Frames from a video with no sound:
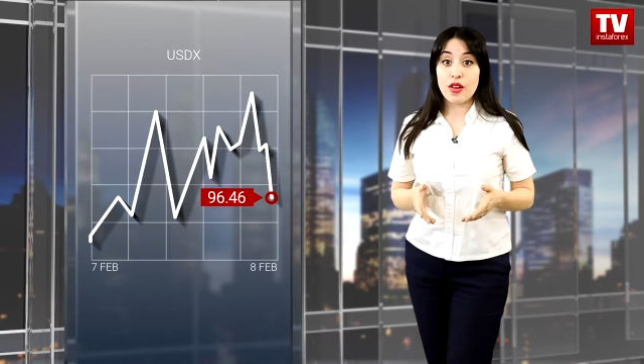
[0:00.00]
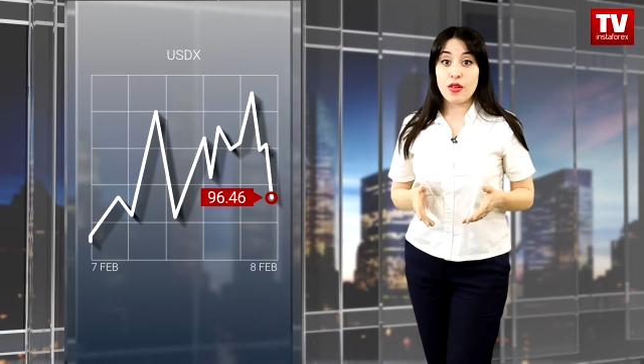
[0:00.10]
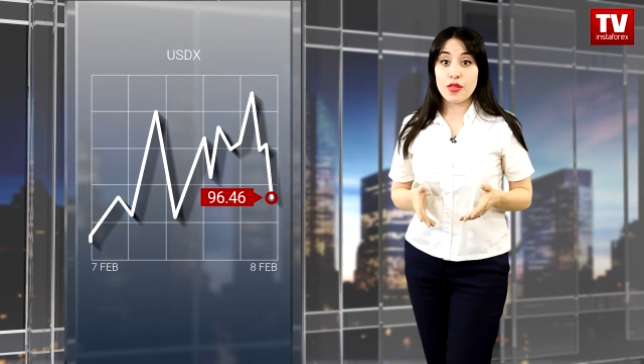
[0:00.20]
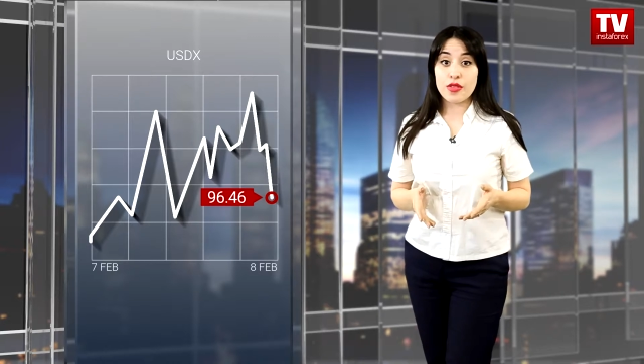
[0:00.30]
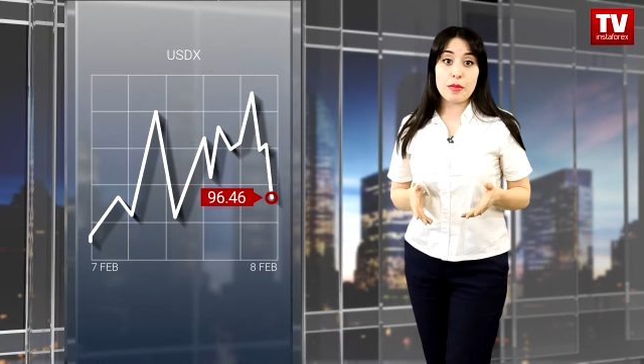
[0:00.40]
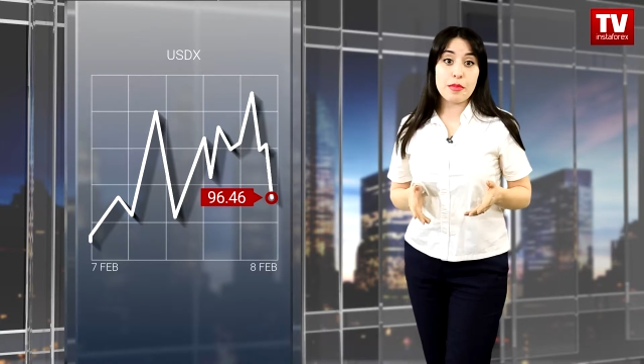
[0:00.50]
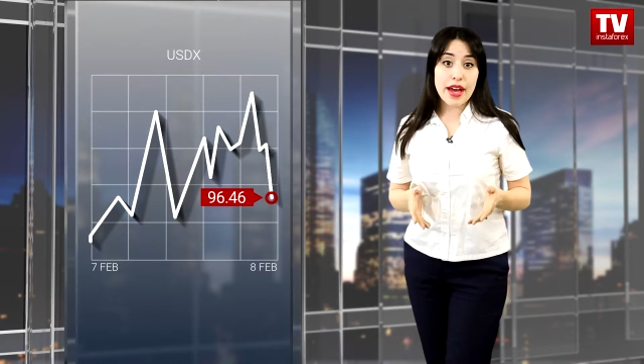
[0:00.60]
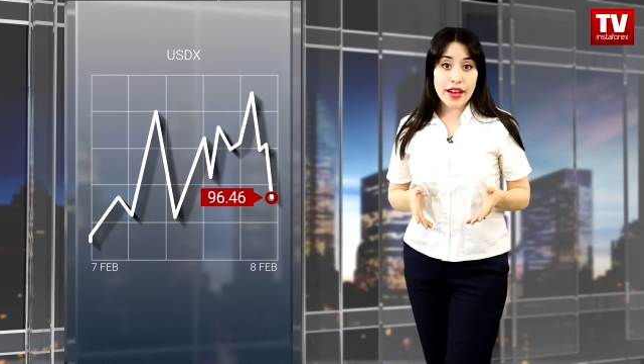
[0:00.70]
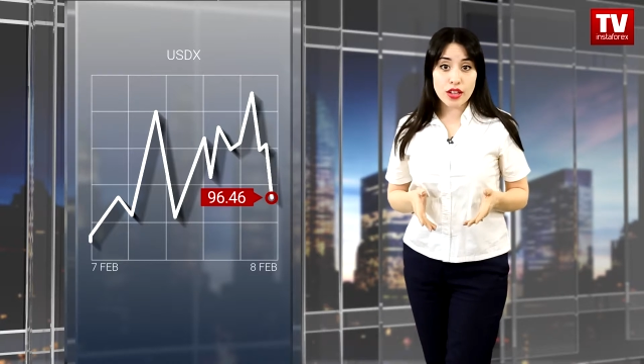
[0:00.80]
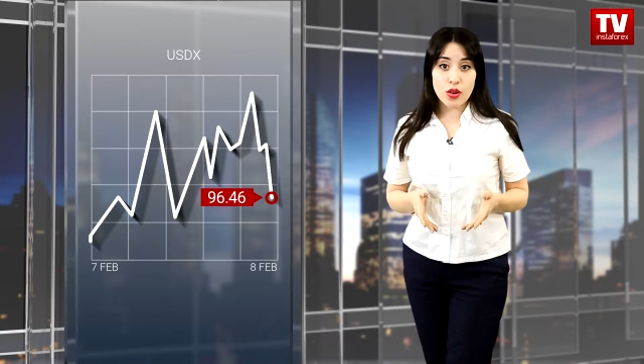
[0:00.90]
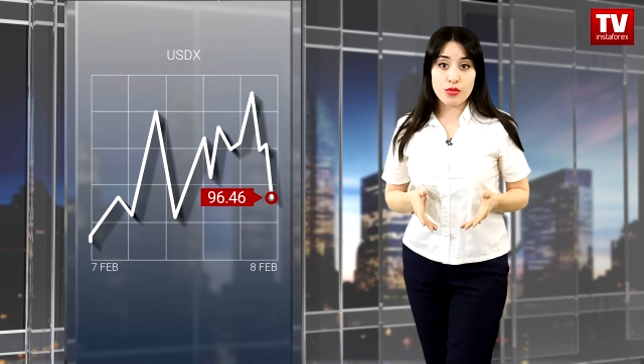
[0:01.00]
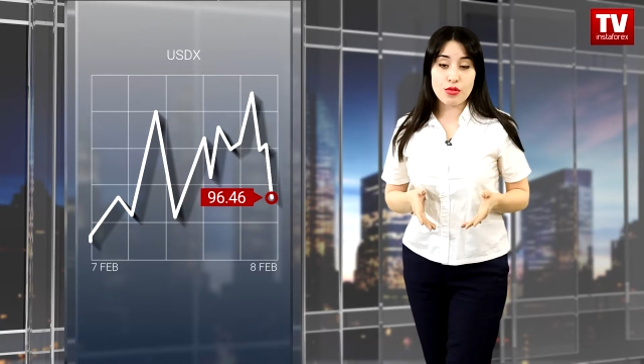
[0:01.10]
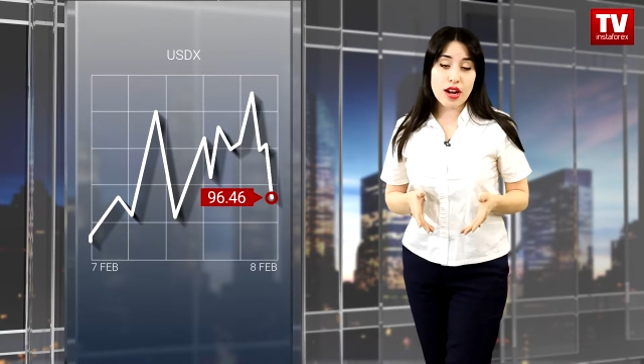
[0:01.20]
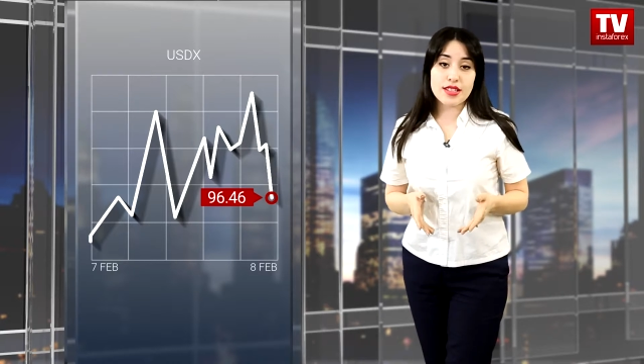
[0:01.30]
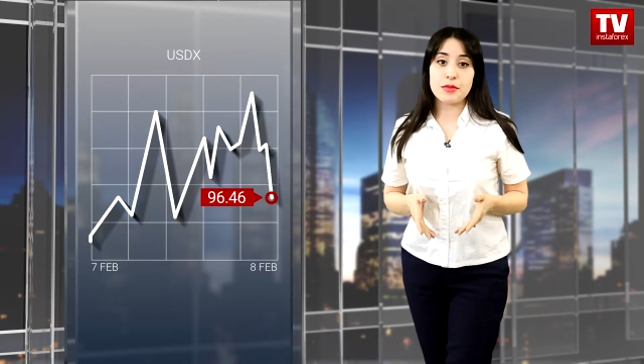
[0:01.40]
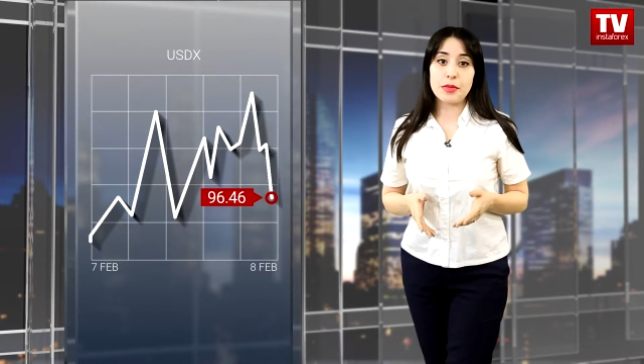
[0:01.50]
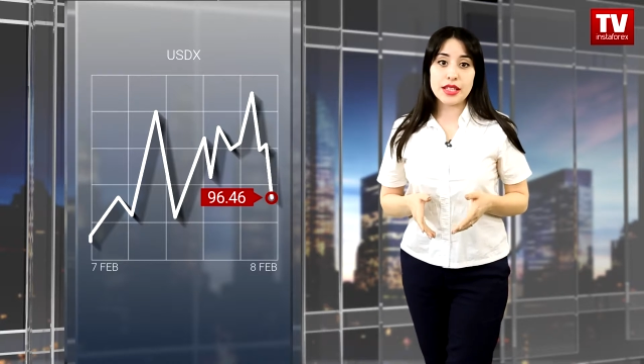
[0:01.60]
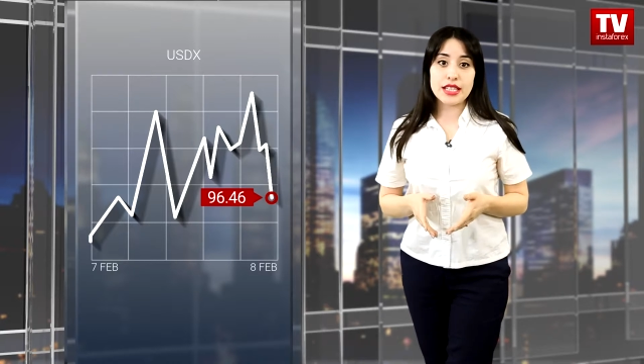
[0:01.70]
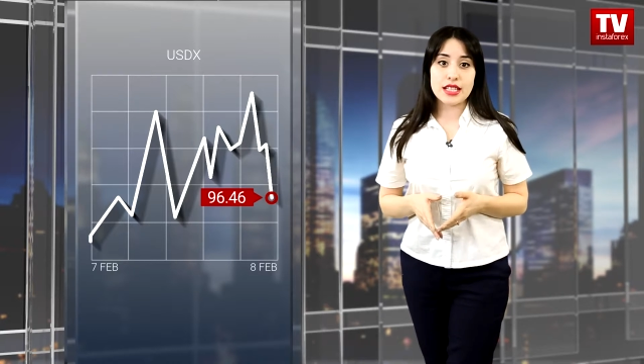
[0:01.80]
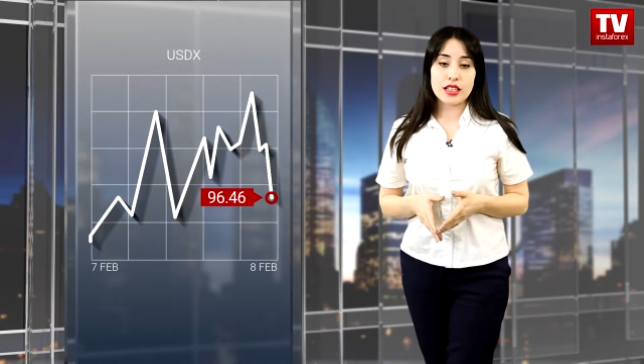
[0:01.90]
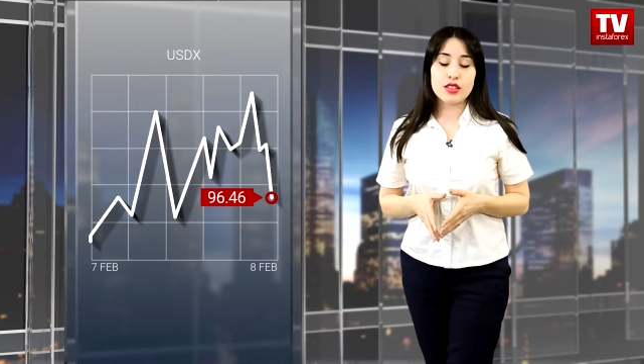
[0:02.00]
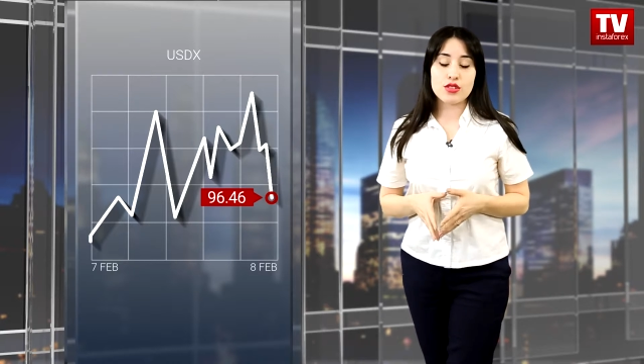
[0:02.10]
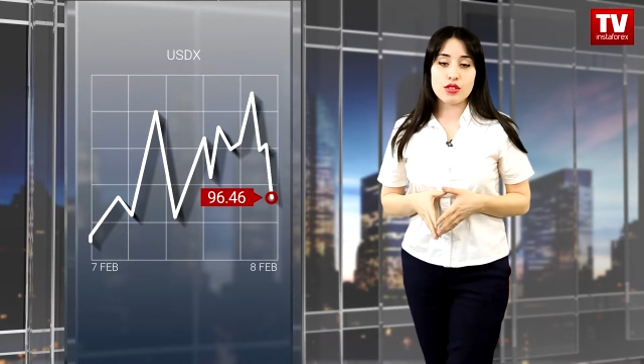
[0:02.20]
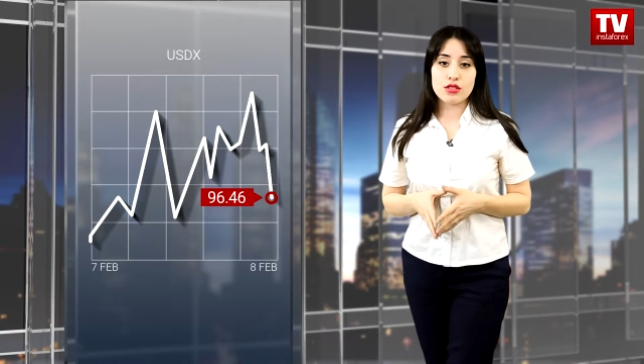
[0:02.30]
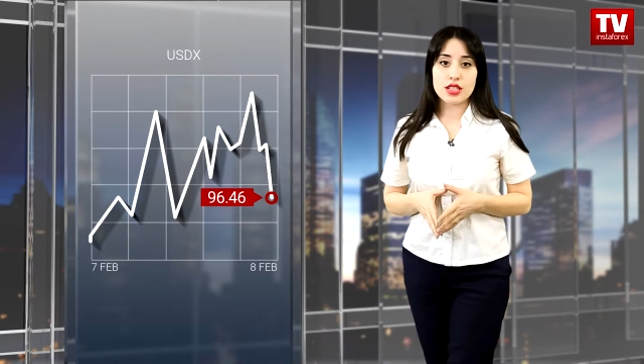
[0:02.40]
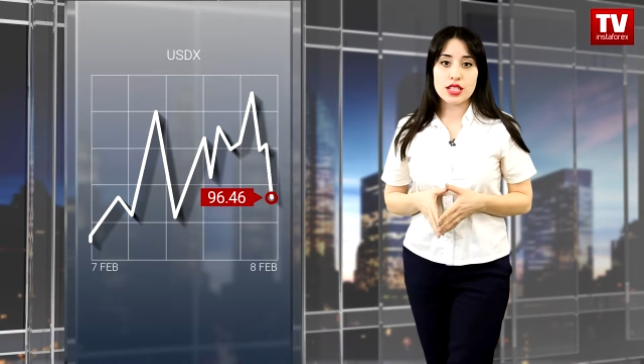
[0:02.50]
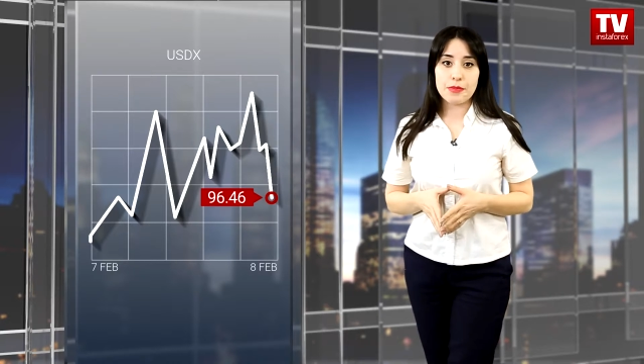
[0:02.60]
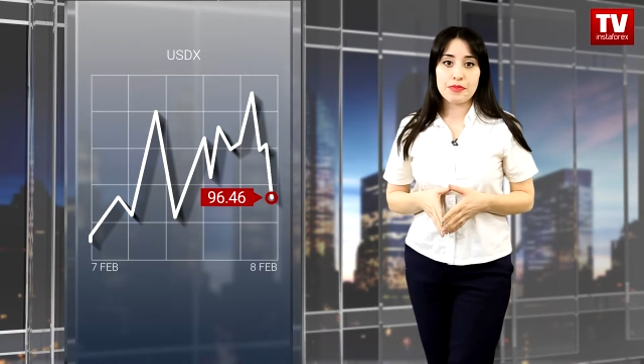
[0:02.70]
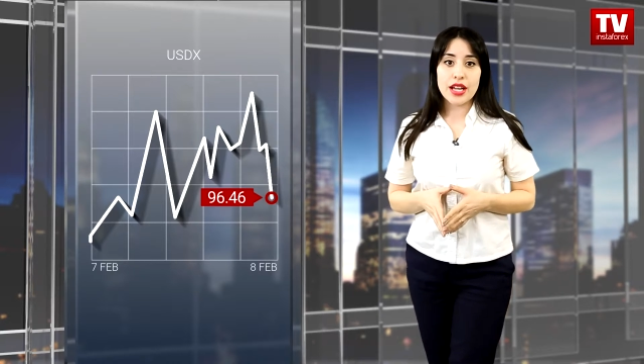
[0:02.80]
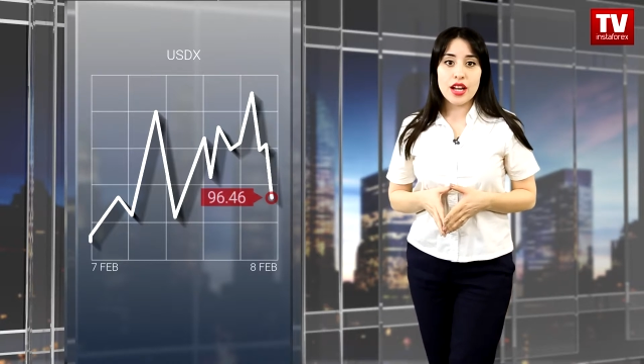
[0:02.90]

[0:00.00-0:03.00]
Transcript: on the back of rising political uncertainty.